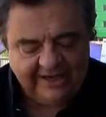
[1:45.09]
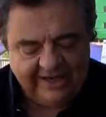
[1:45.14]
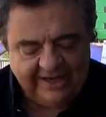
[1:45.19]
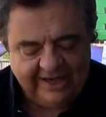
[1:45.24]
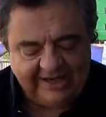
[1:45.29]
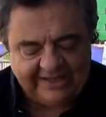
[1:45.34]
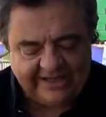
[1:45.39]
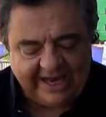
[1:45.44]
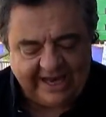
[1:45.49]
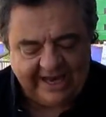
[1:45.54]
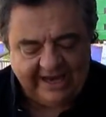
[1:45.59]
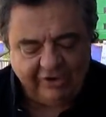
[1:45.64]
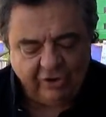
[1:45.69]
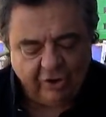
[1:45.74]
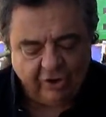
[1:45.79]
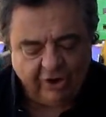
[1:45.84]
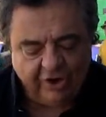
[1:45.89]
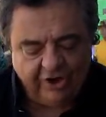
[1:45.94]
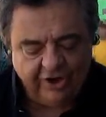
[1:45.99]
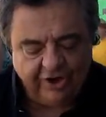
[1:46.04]
as it had
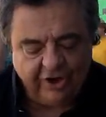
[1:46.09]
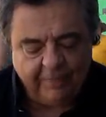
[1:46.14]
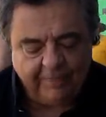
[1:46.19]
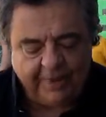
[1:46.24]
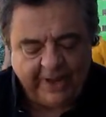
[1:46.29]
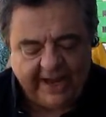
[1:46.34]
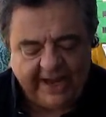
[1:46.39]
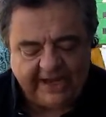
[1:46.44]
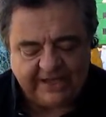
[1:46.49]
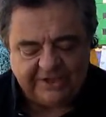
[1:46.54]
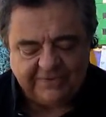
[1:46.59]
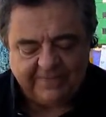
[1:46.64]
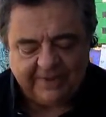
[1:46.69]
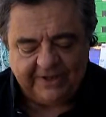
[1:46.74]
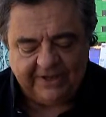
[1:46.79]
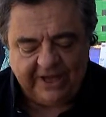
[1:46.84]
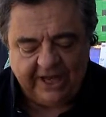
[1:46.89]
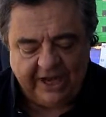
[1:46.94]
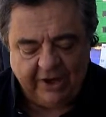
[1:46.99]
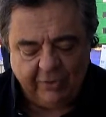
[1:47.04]
occurred in the past,
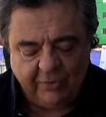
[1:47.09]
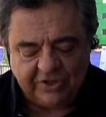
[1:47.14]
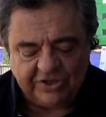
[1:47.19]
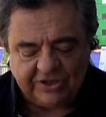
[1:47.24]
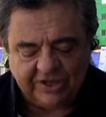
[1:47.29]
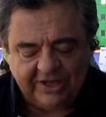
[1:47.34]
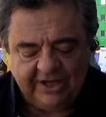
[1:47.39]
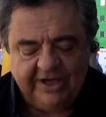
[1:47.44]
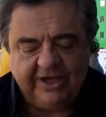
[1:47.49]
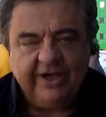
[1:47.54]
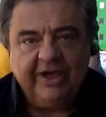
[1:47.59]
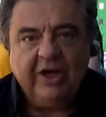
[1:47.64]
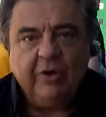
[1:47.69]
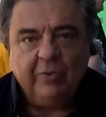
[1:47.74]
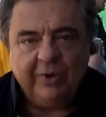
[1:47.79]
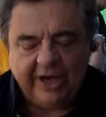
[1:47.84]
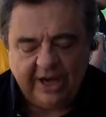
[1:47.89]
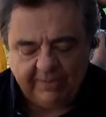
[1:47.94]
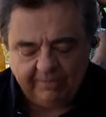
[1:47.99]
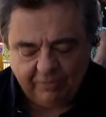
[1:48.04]
but now it was clear that
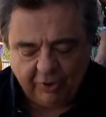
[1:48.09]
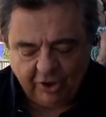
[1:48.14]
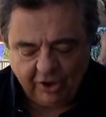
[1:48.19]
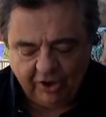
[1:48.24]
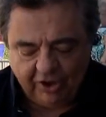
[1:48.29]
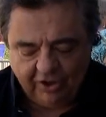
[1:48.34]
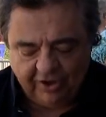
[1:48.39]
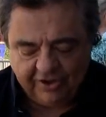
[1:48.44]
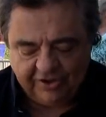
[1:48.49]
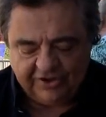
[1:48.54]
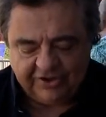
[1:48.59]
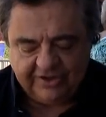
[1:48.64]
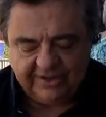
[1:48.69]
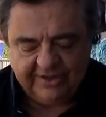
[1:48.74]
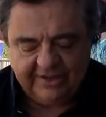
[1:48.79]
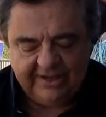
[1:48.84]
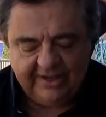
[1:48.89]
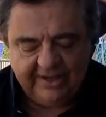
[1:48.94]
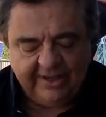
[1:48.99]
we had burglars.